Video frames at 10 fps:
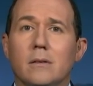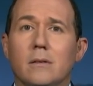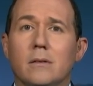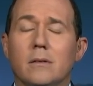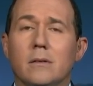
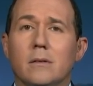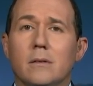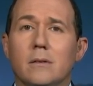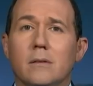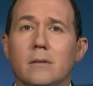
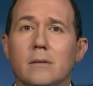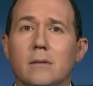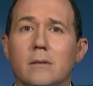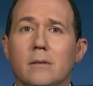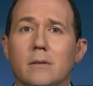
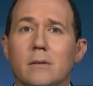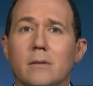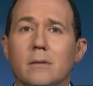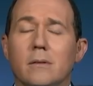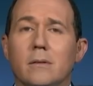
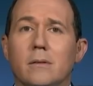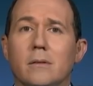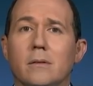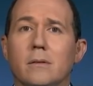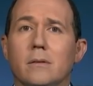
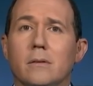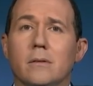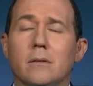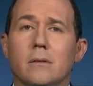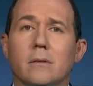
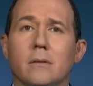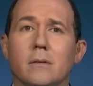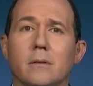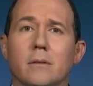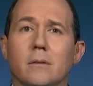
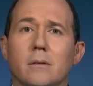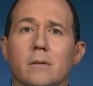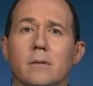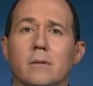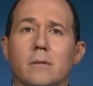
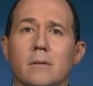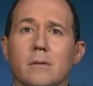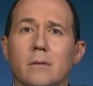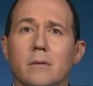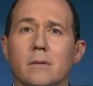
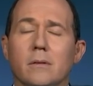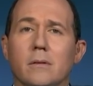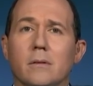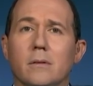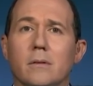
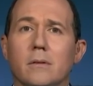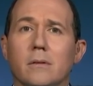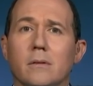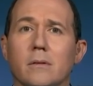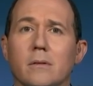
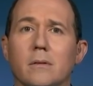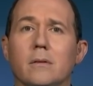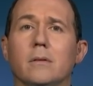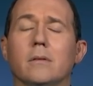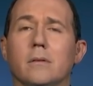
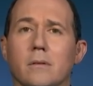No words are spoken by the person on screen.